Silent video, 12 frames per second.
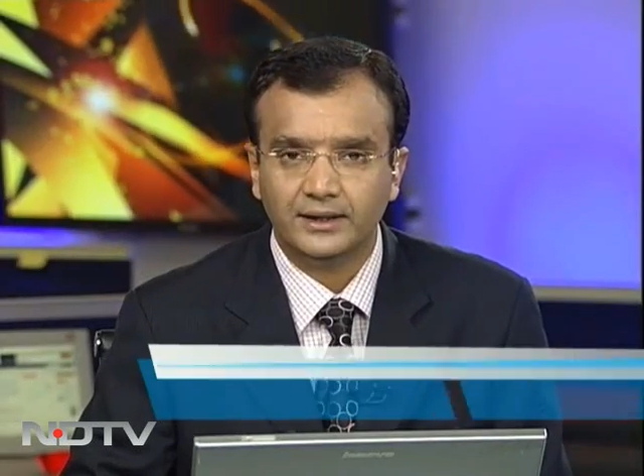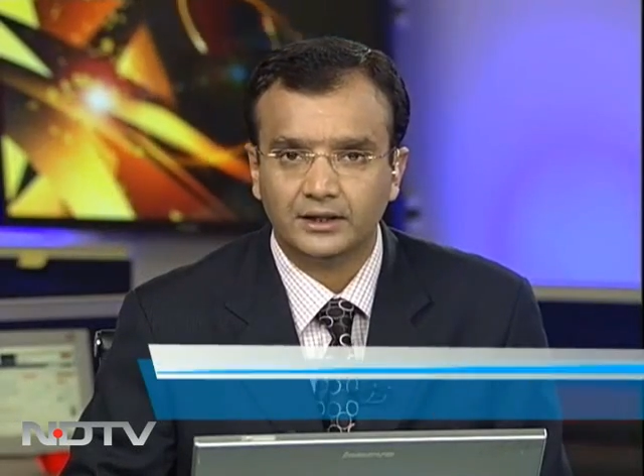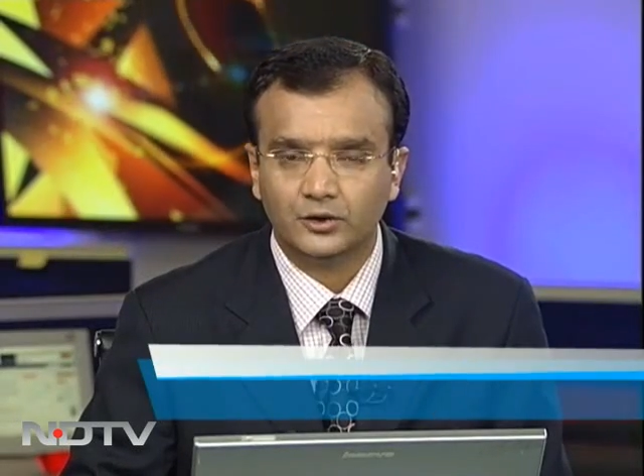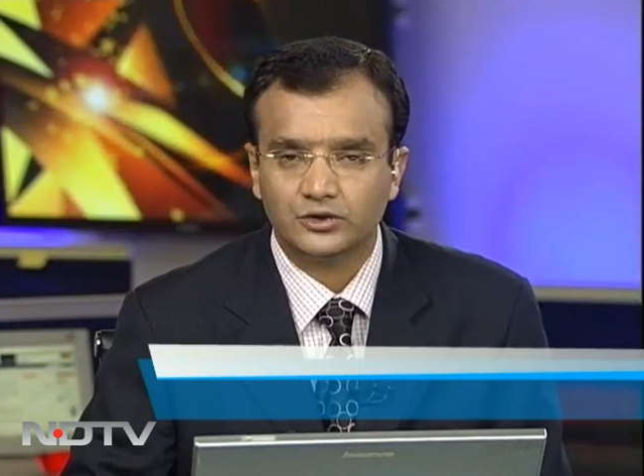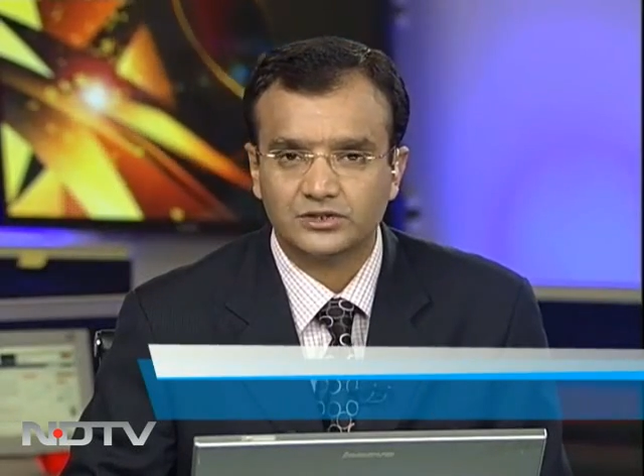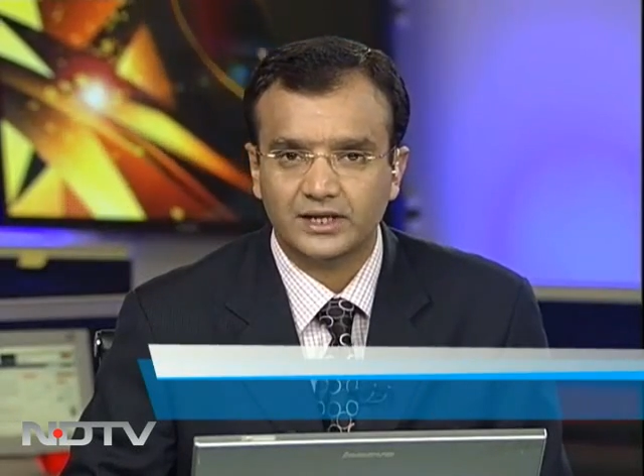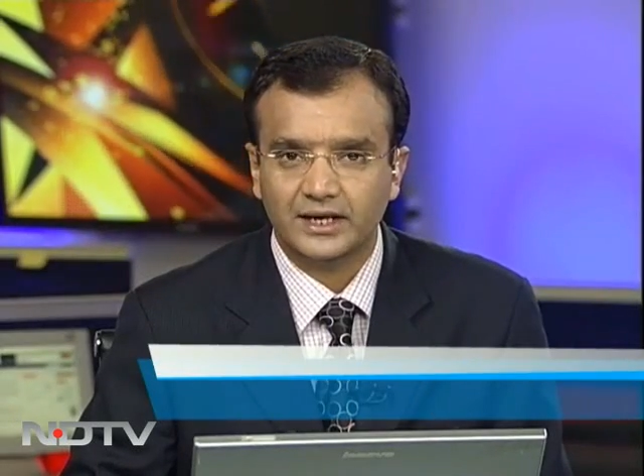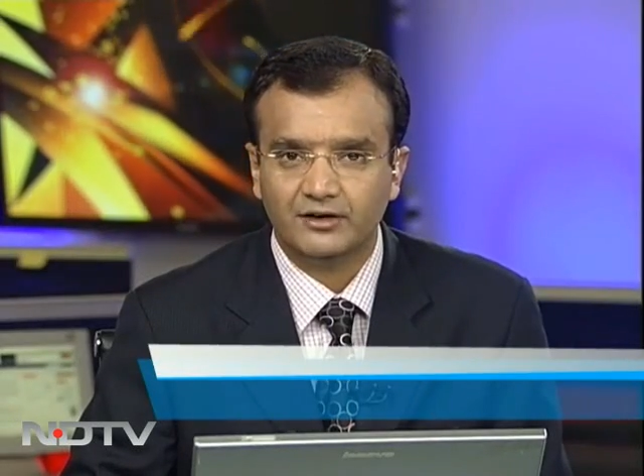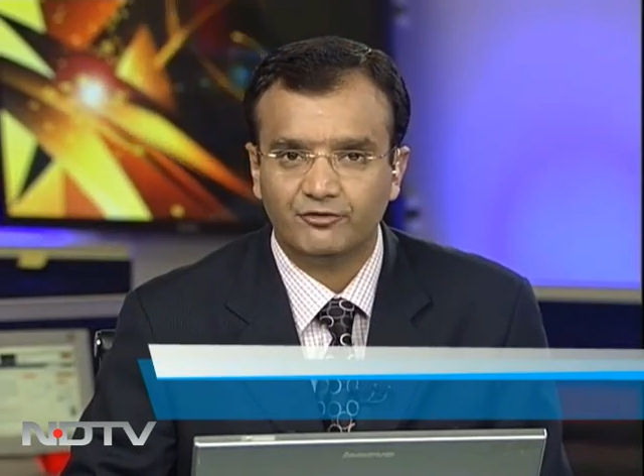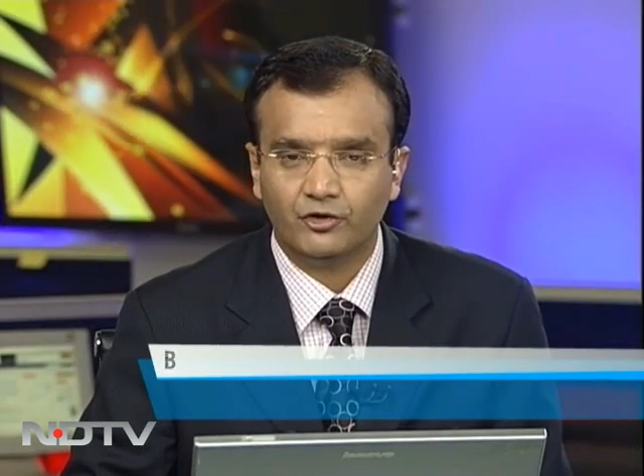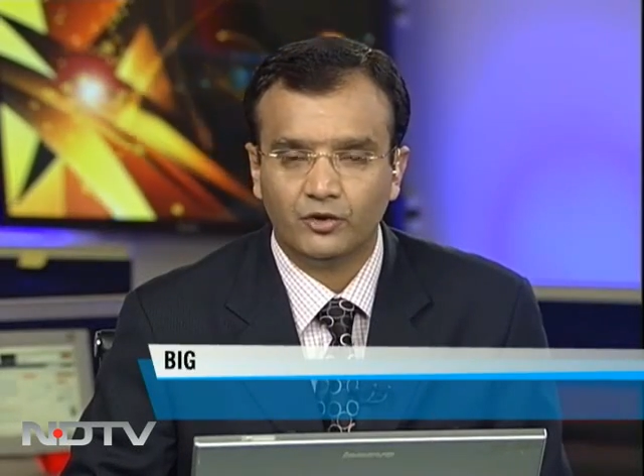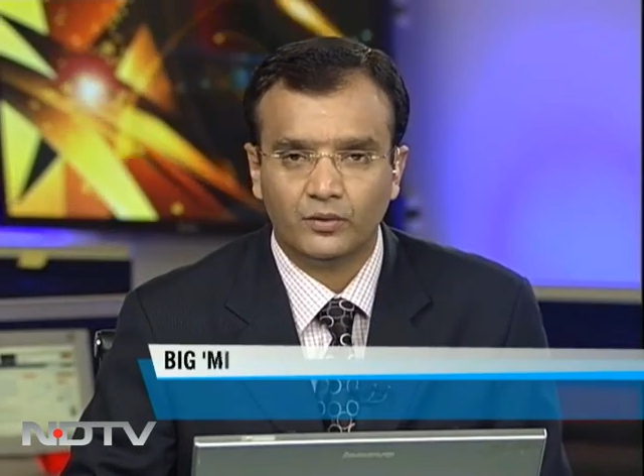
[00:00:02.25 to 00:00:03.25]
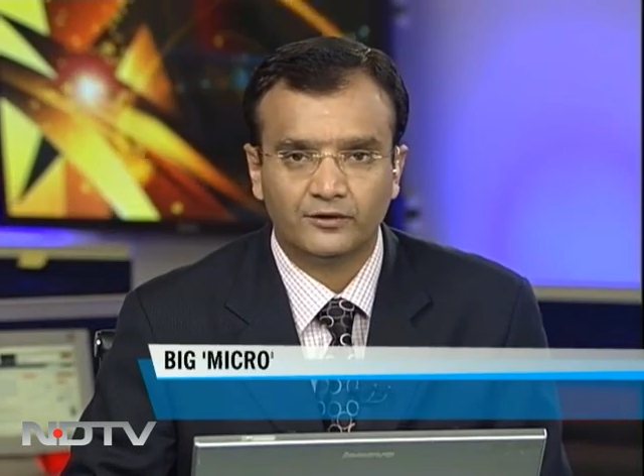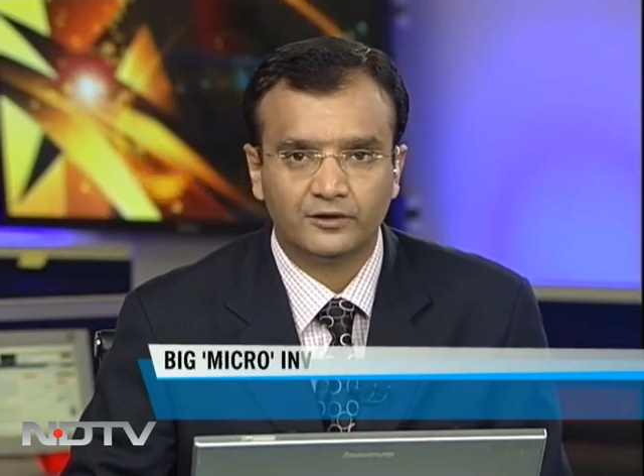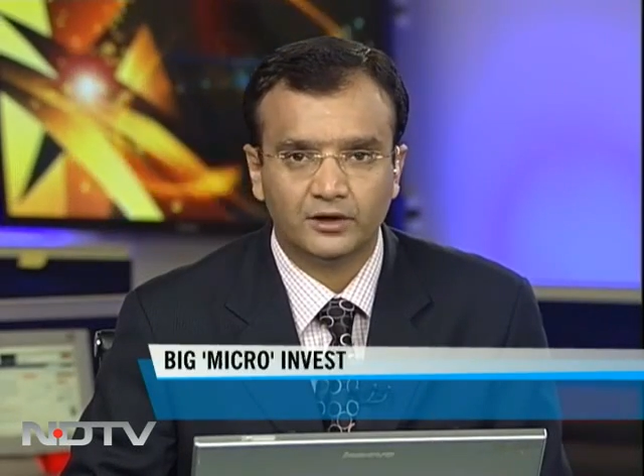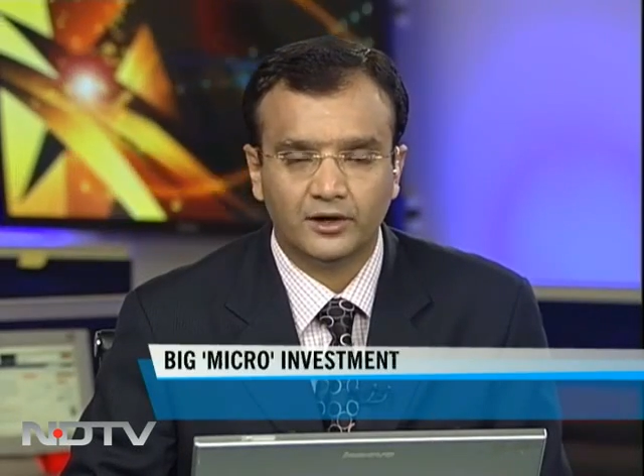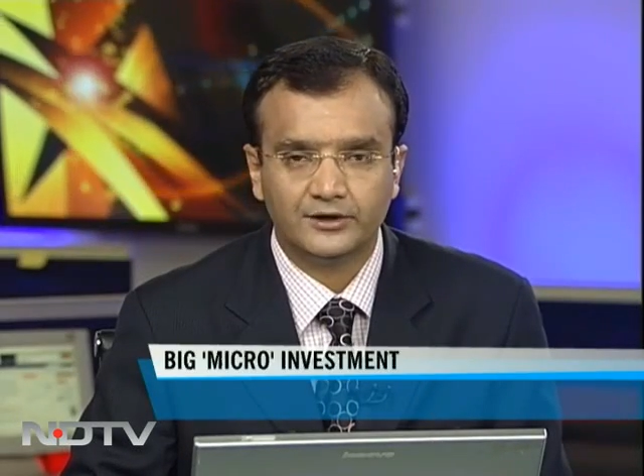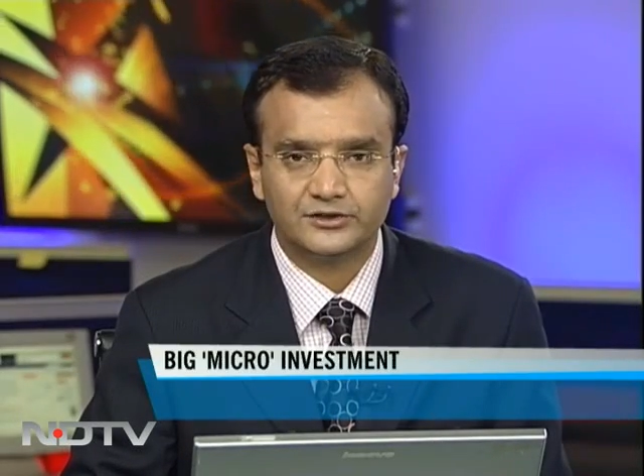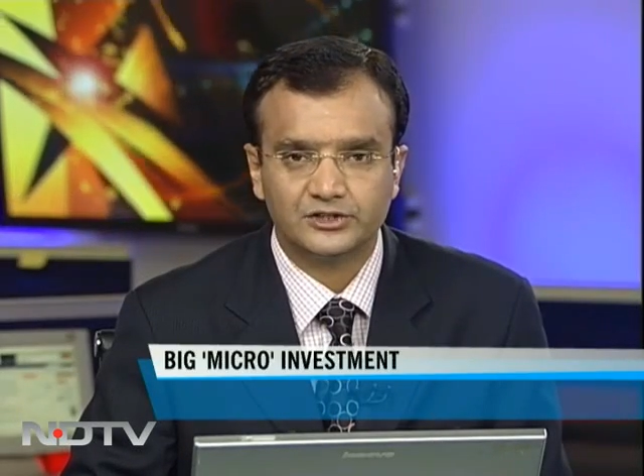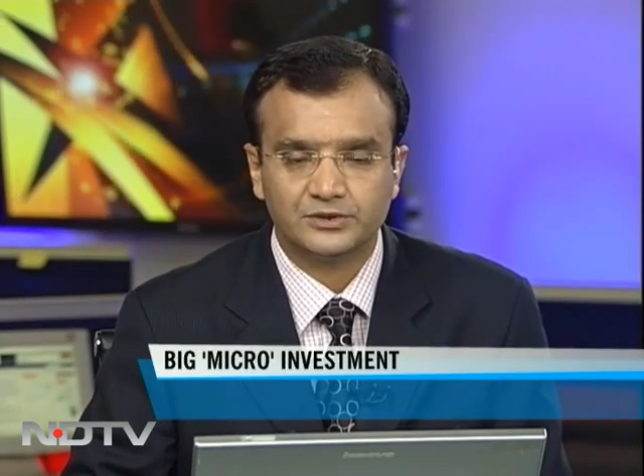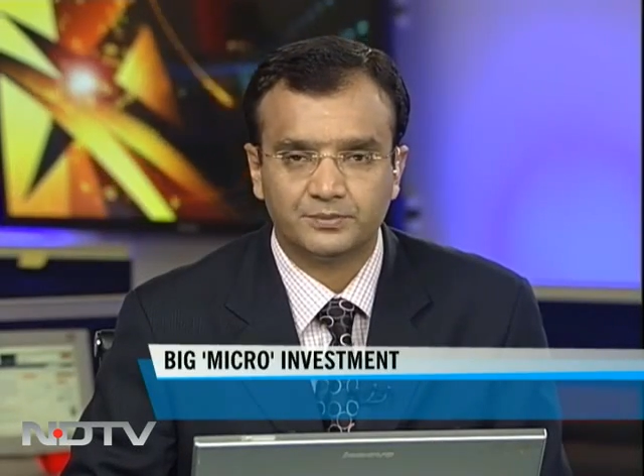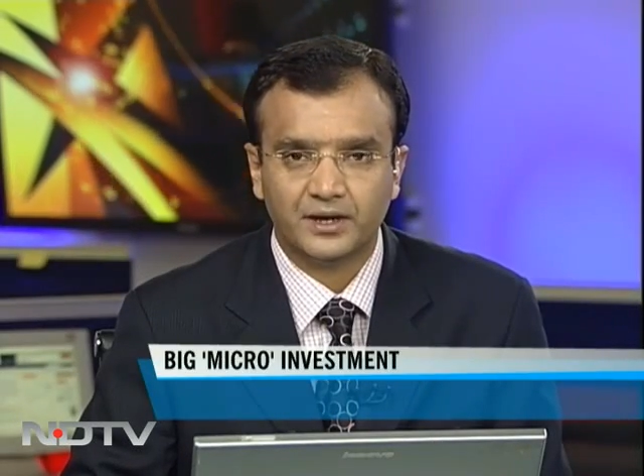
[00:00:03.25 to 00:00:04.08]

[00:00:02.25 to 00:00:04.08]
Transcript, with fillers: it looks like for one of the largest